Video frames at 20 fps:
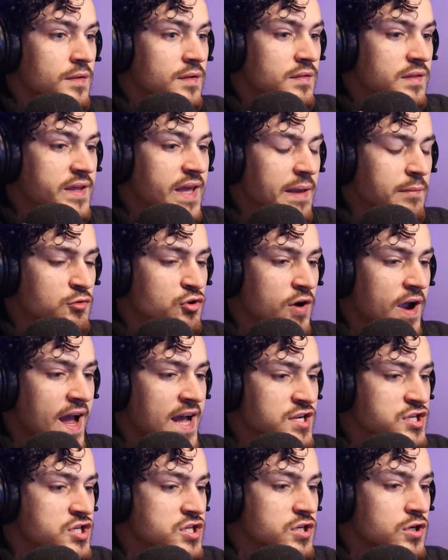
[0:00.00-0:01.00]
The game
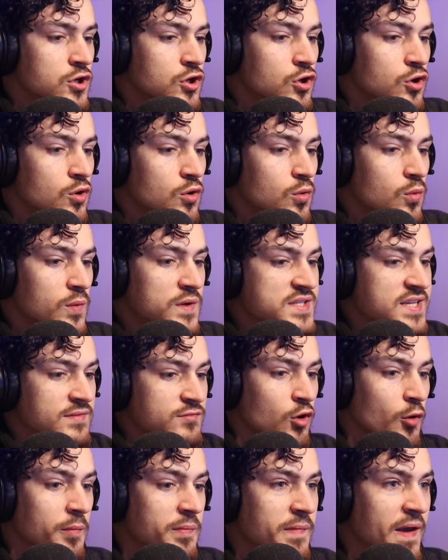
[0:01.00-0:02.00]
crashed. We just have
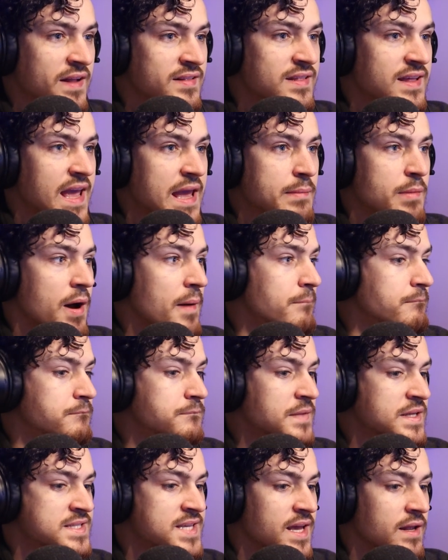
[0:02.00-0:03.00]
to open back the game
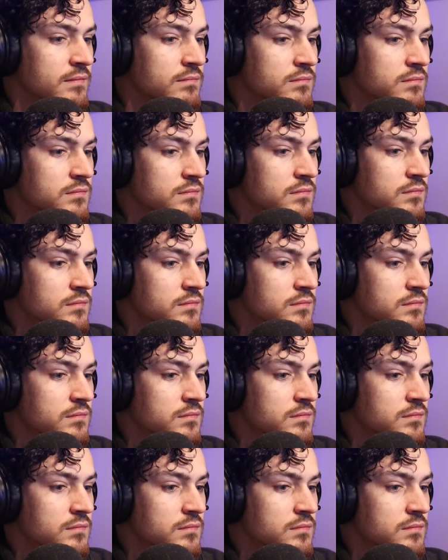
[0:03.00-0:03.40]
up. That's it.